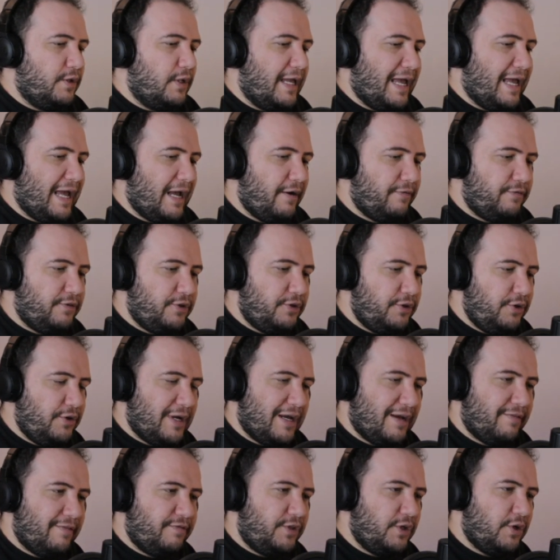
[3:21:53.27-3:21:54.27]
after you
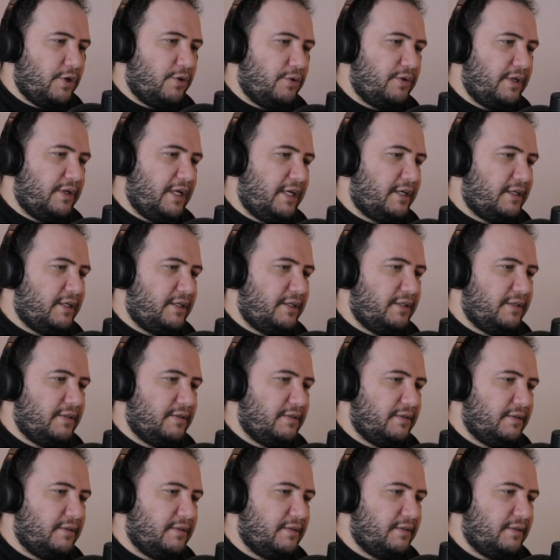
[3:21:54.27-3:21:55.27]
have donated,
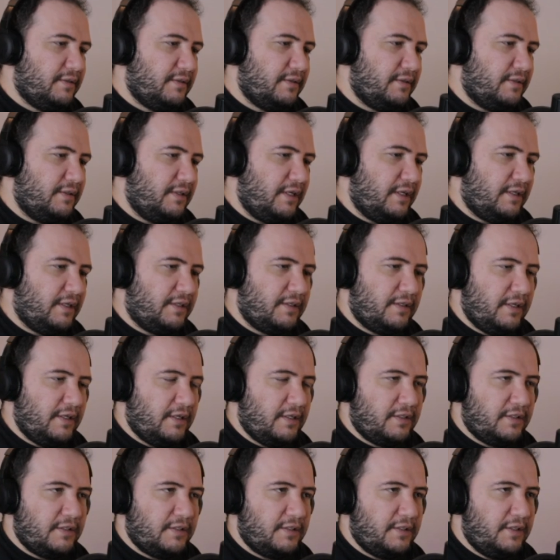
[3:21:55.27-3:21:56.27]

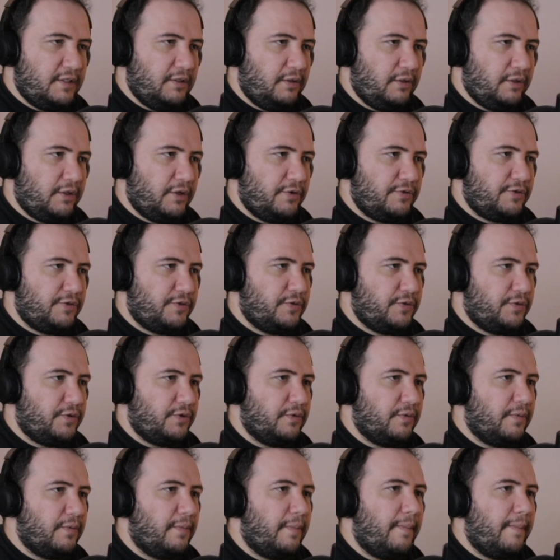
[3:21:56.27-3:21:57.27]
it still goes through.